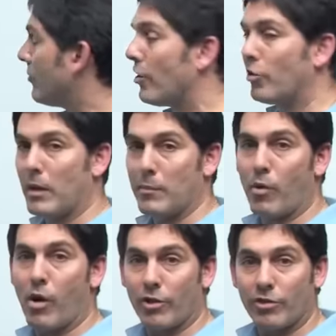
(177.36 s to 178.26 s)
of those people
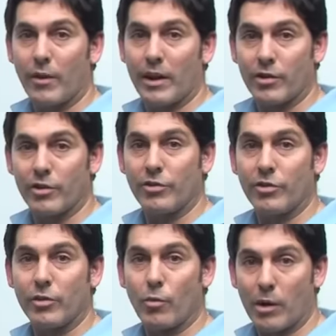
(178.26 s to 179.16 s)
also
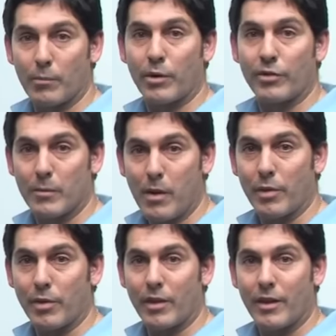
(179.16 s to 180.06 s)
introduced one person a
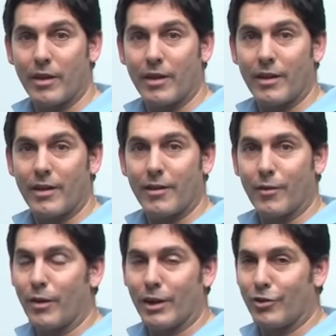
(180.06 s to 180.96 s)
month?
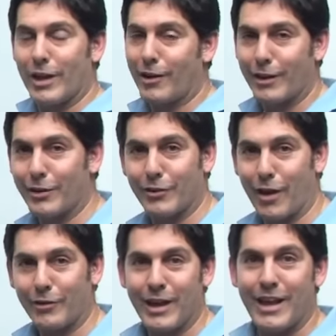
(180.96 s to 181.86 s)
I'll get your calculators
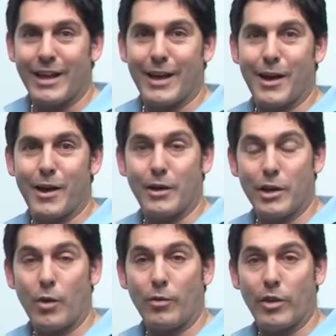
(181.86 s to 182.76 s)
out. You
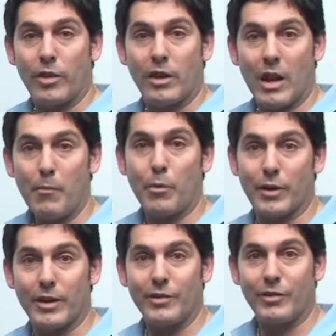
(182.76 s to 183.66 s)
know, the number
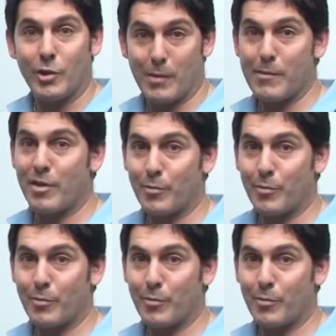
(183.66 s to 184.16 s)
is, you may be